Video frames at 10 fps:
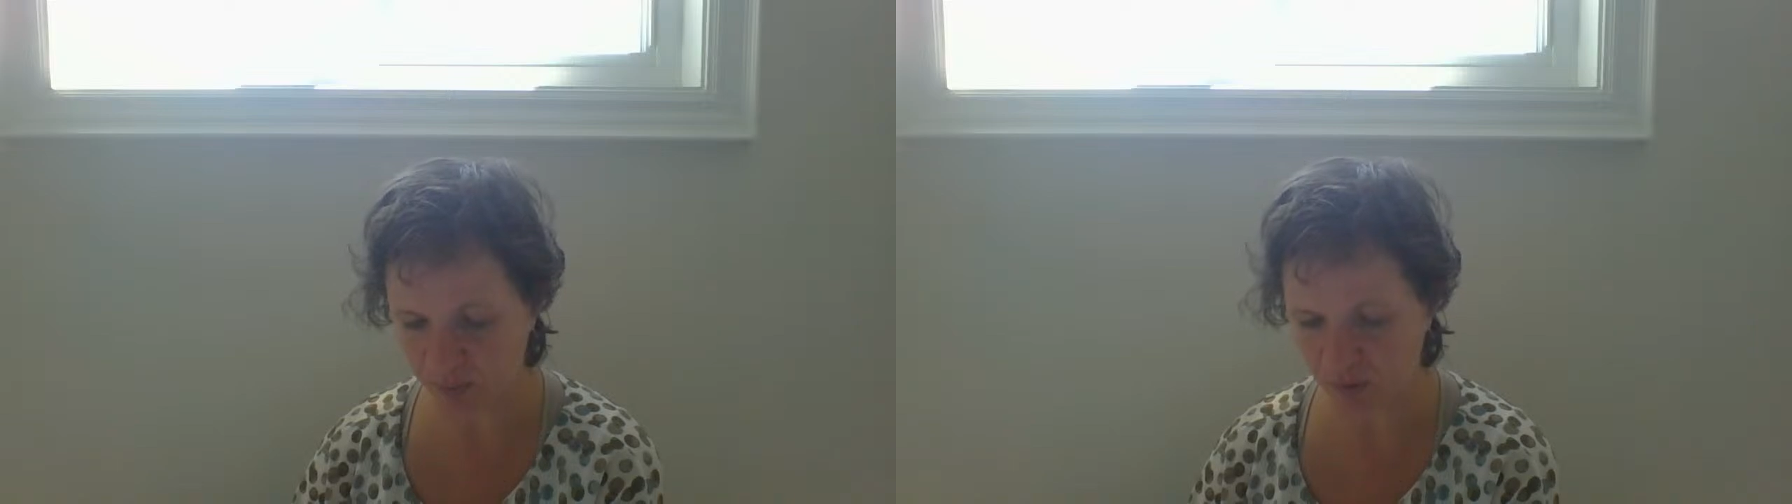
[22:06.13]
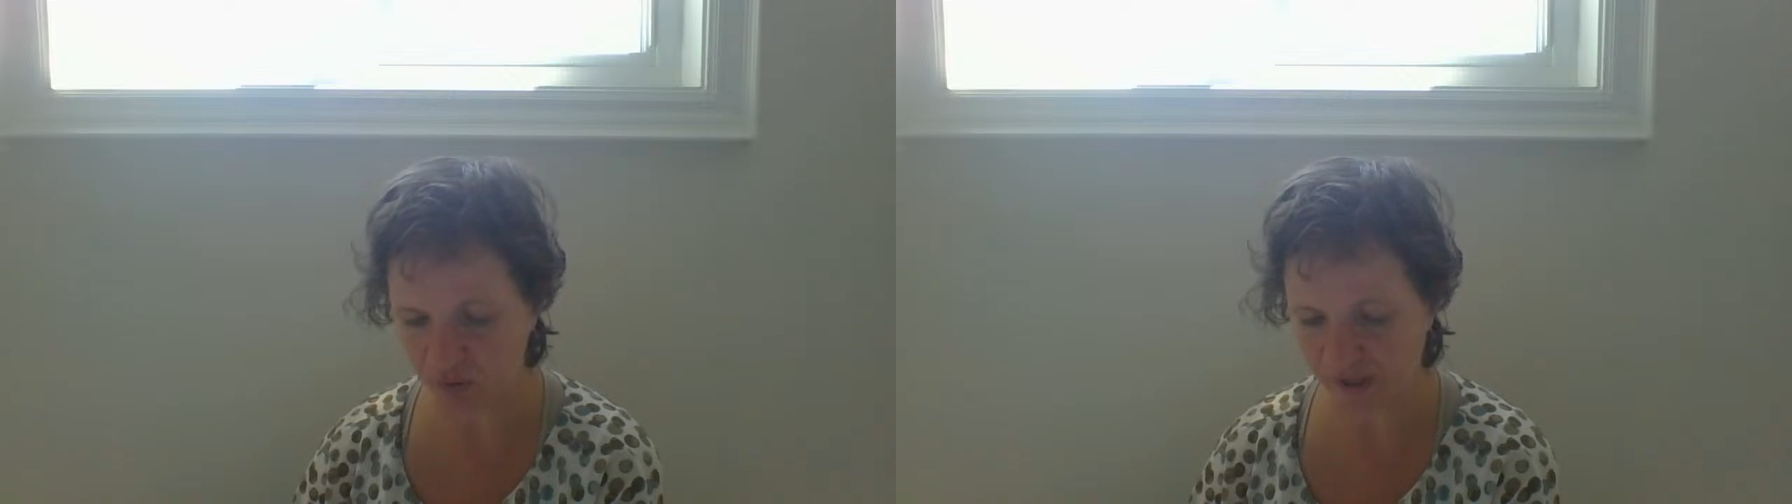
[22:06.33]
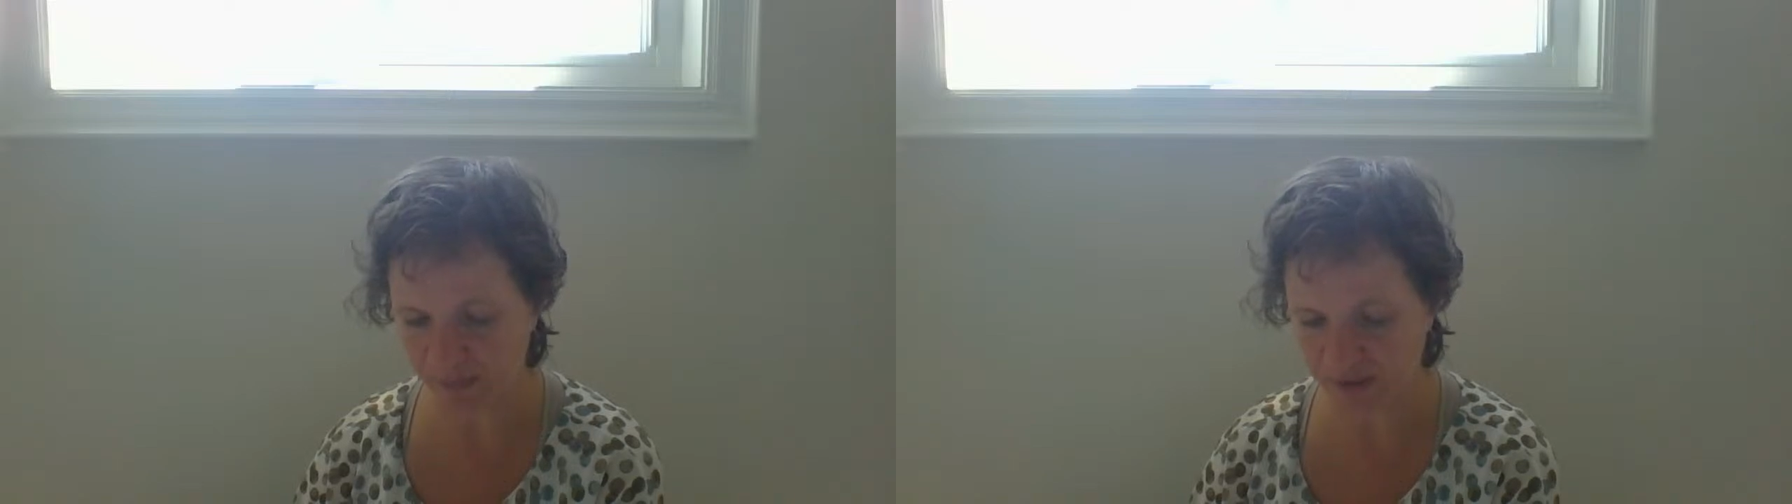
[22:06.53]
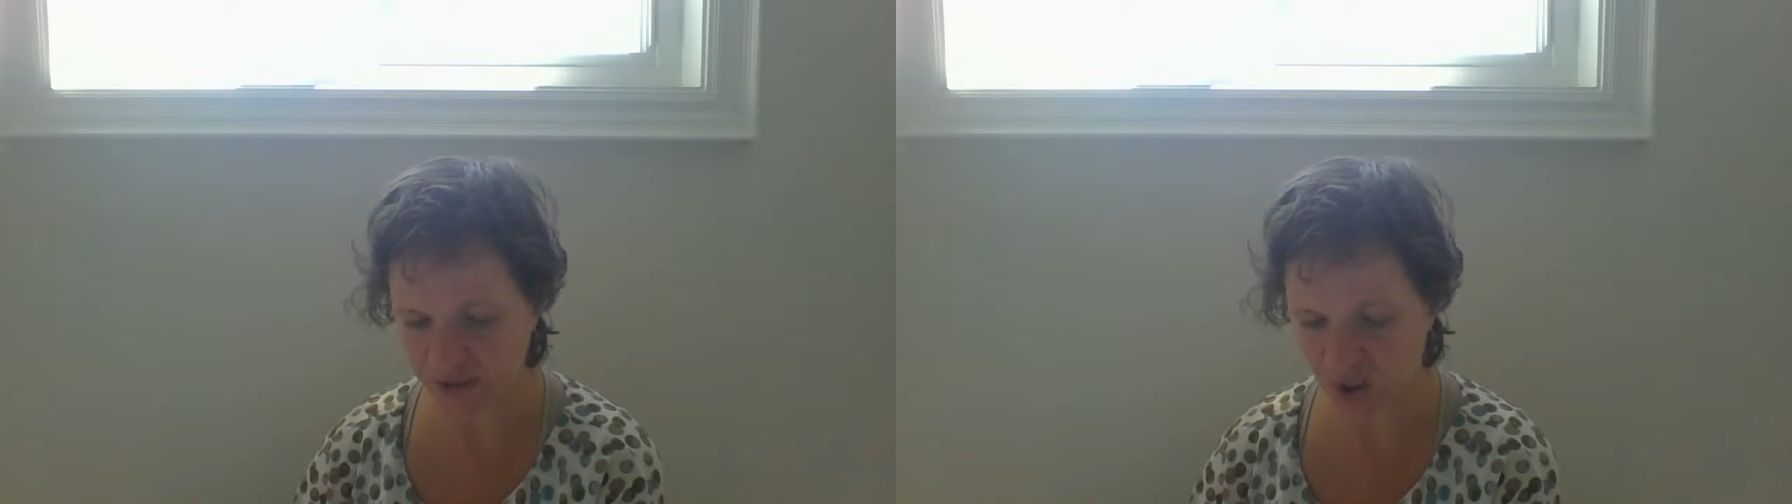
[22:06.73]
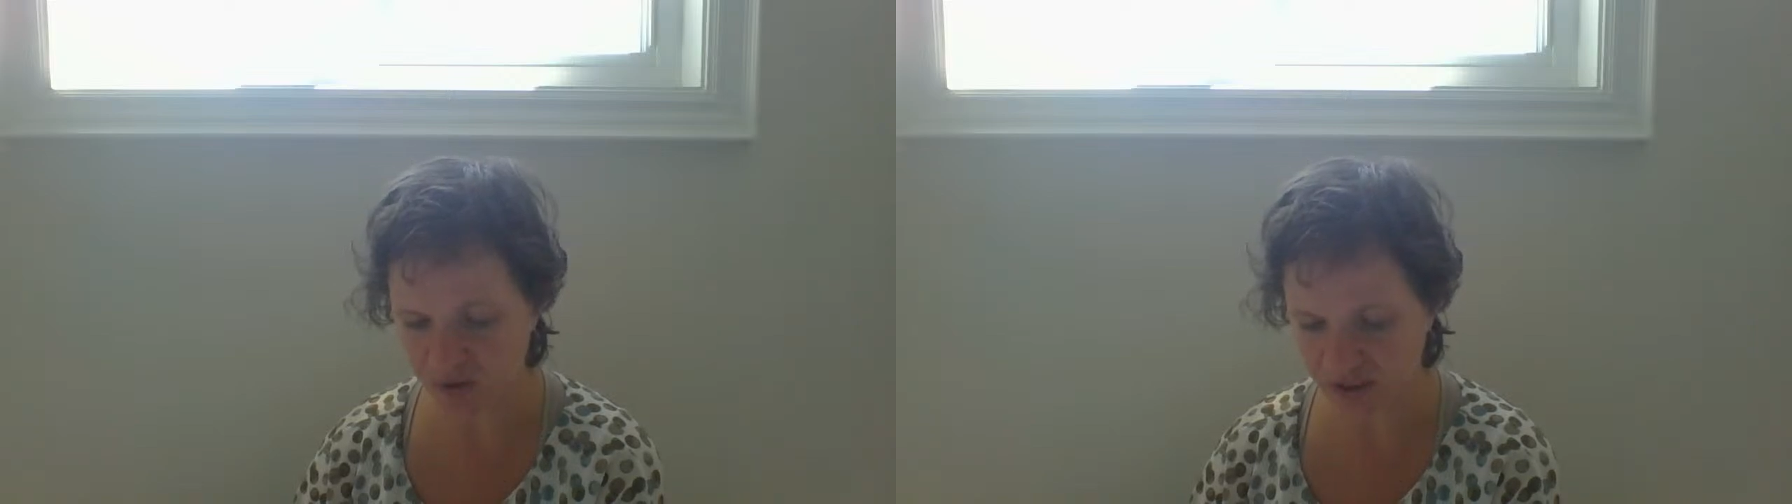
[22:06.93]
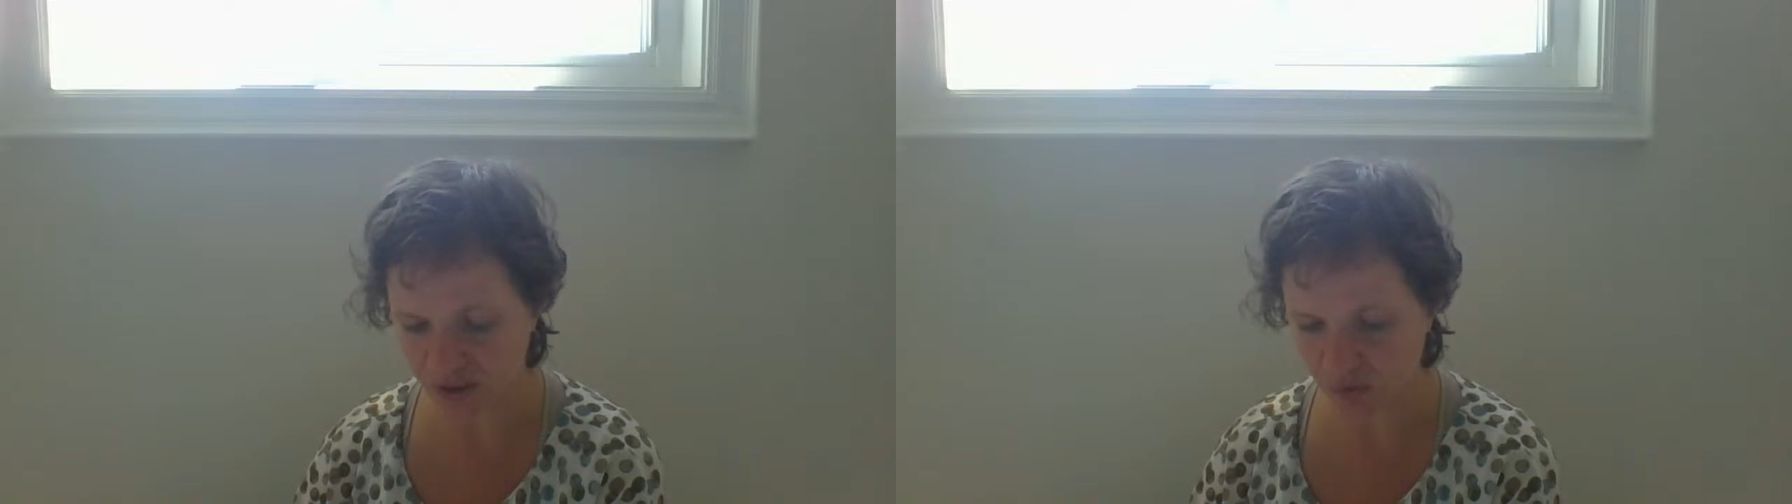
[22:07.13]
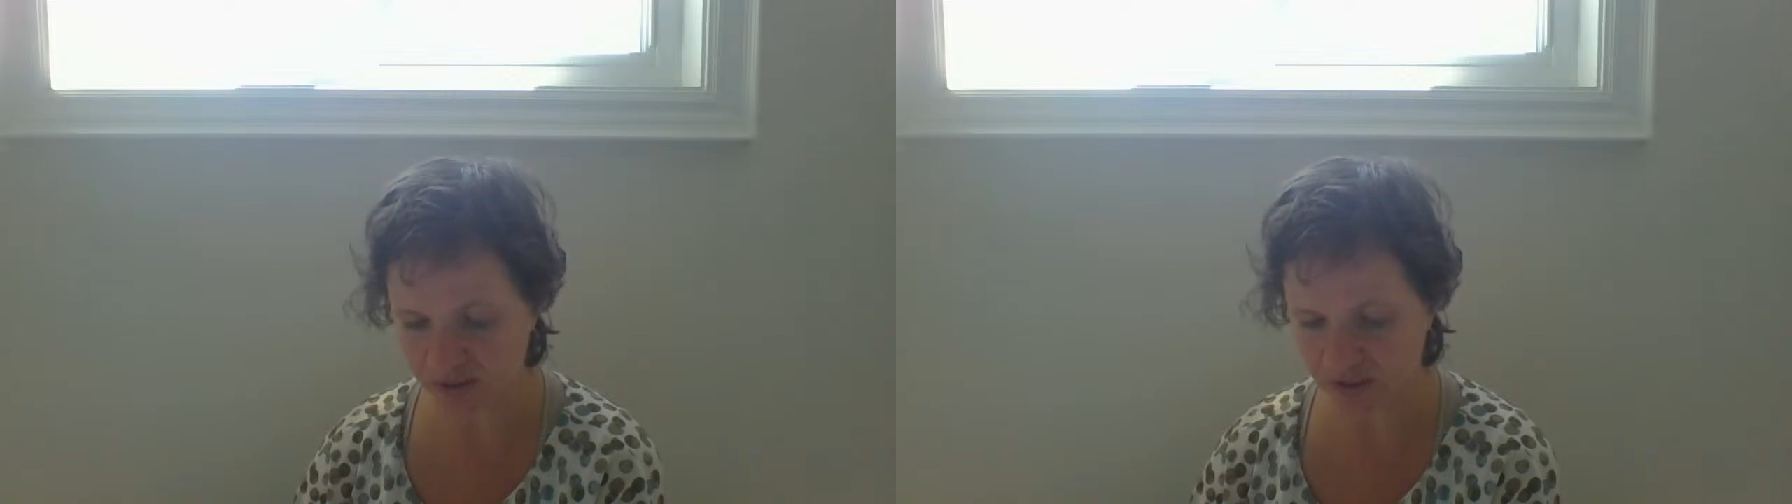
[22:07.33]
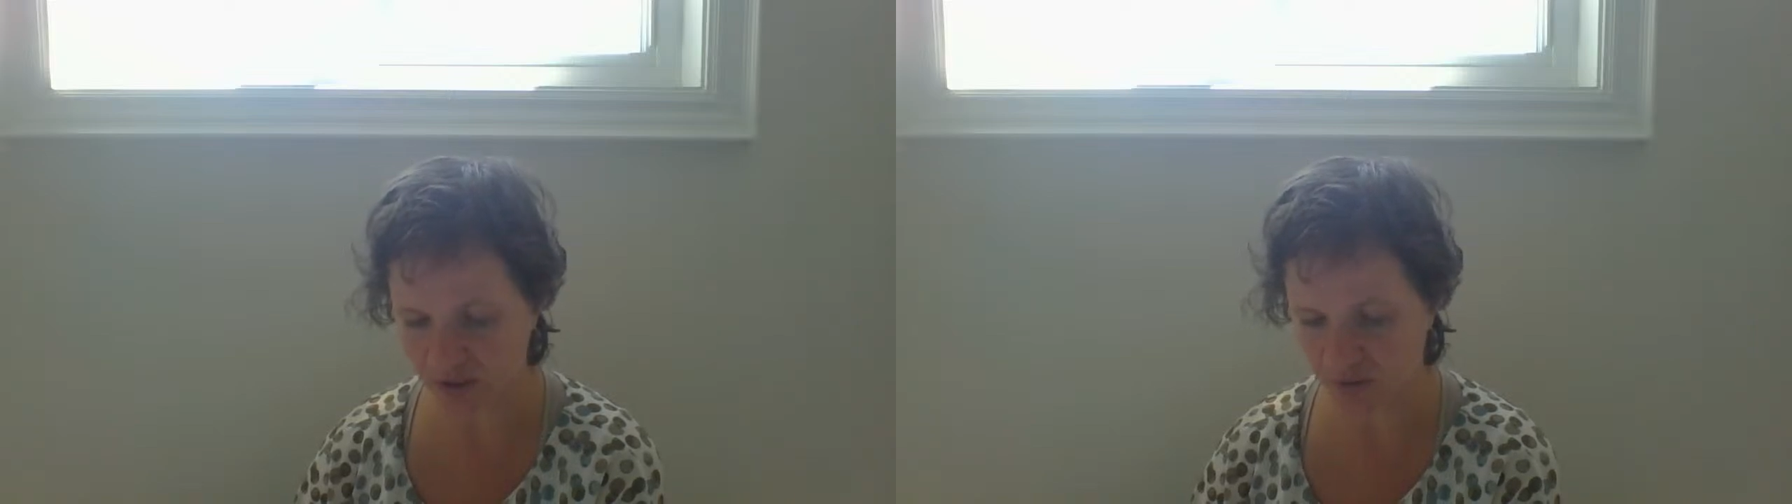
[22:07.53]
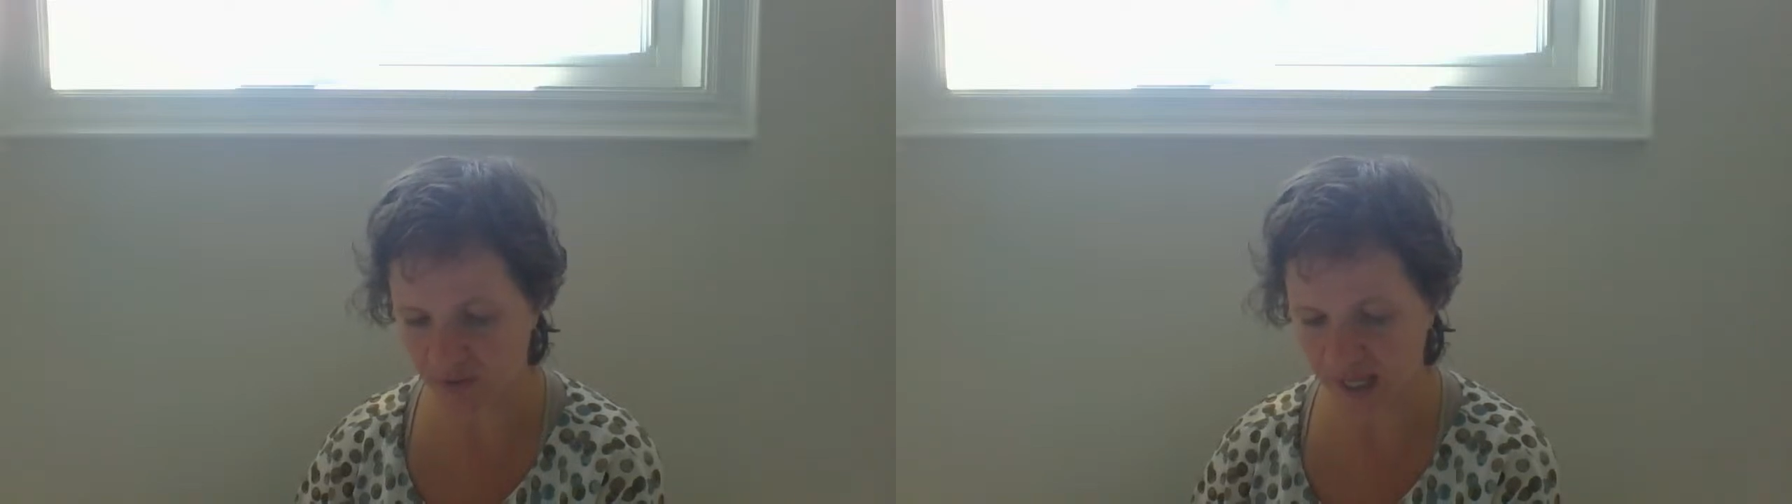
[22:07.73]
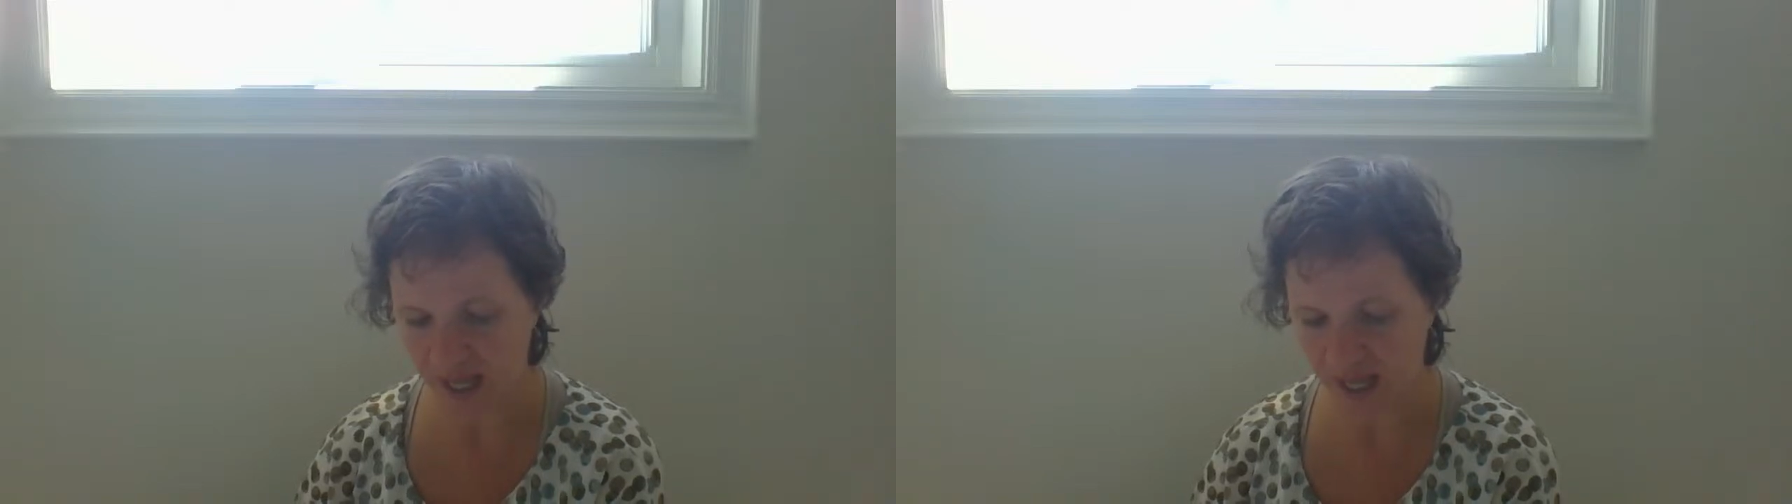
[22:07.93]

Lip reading: program is called source code,